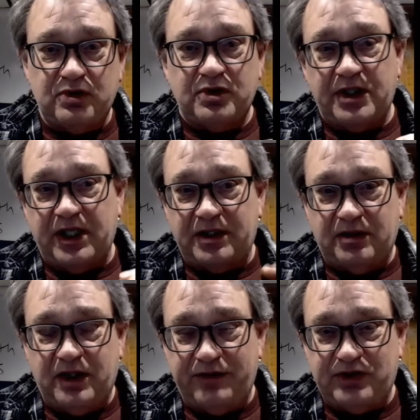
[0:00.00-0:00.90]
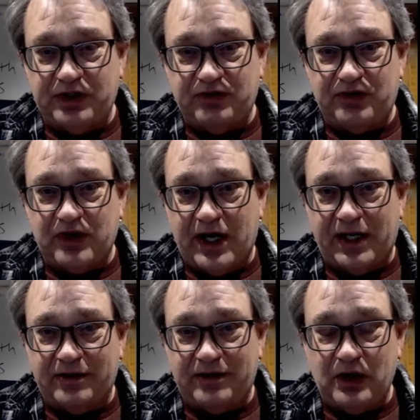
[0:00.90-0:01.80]
it lives
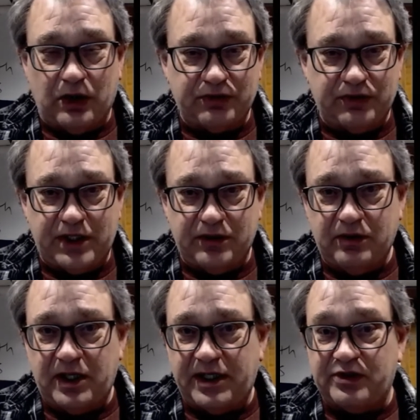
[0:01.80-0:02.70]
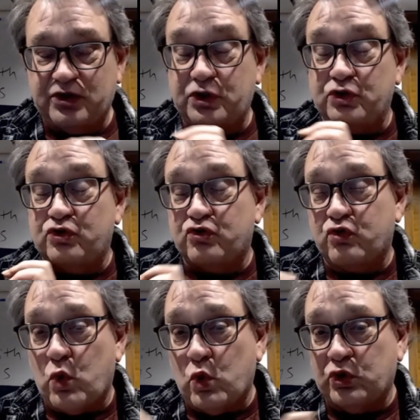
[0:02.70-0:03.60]
inside the alternator and it's
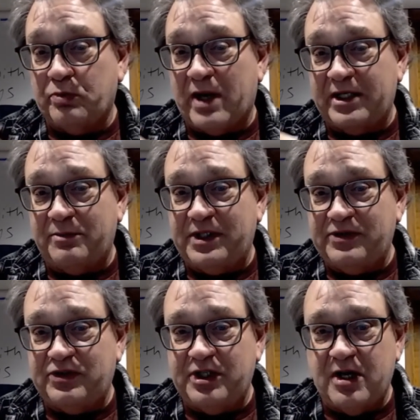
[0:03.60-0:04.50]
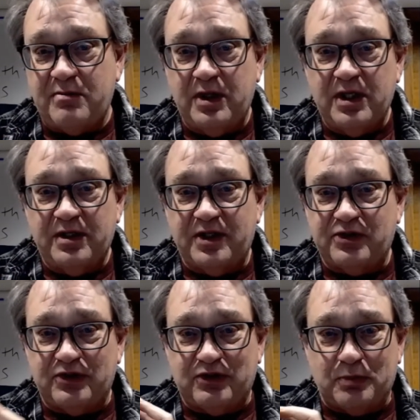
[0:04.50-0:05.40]
controlled by the PCM. This
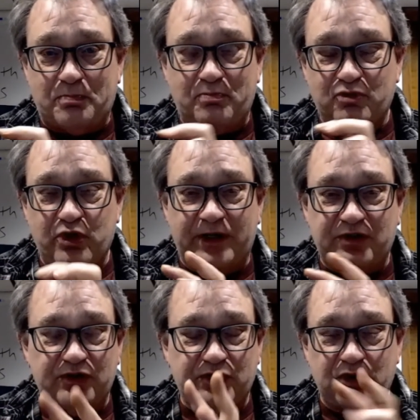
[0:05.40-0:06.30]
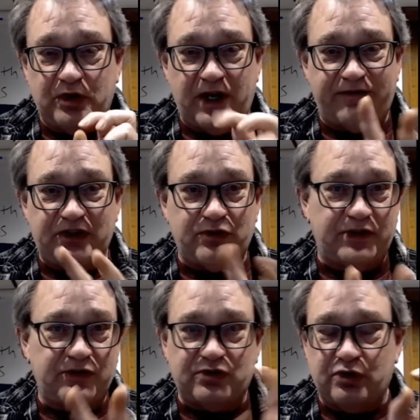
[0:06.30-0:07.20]
is the transistor, the heavy
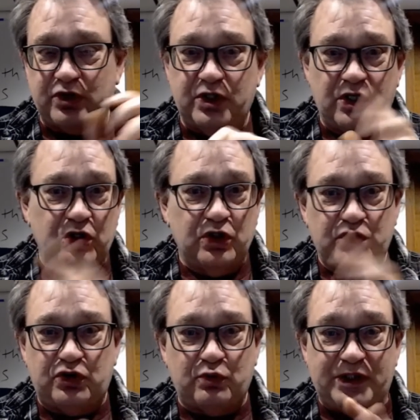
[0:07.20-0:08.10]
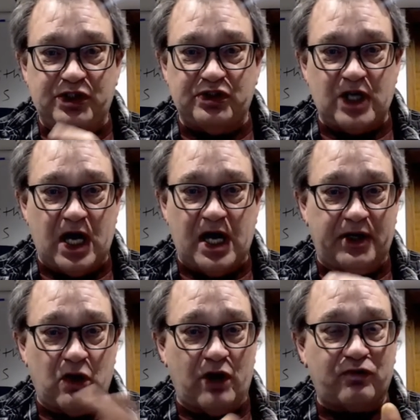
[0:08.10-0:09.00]
transistor that switches on and
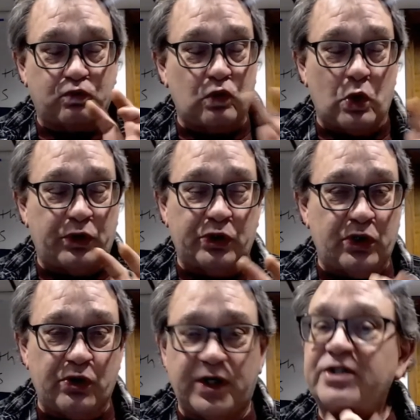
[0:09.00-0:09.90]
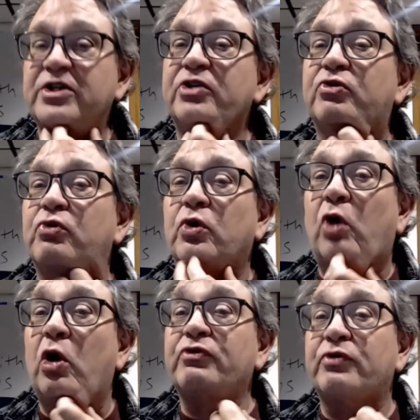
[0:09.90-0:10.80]
off rotor current to control
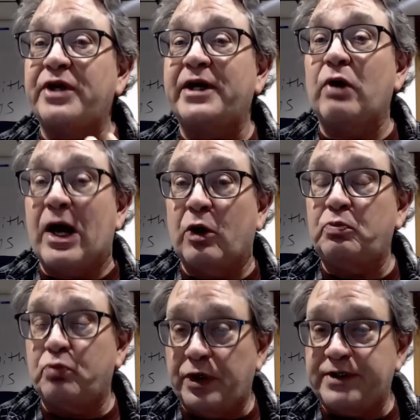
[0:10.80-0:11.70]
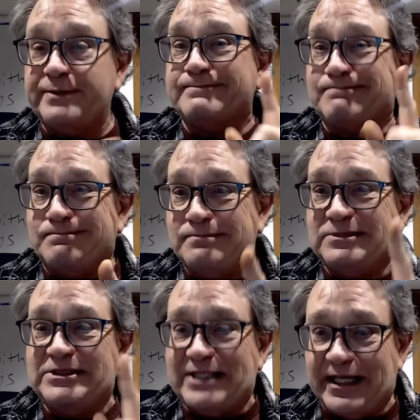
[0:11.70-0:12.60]
alternator output.
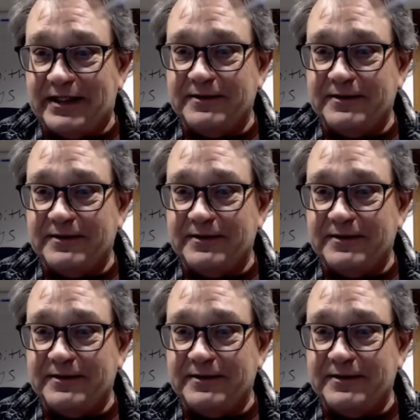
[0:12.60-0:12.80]
Get it?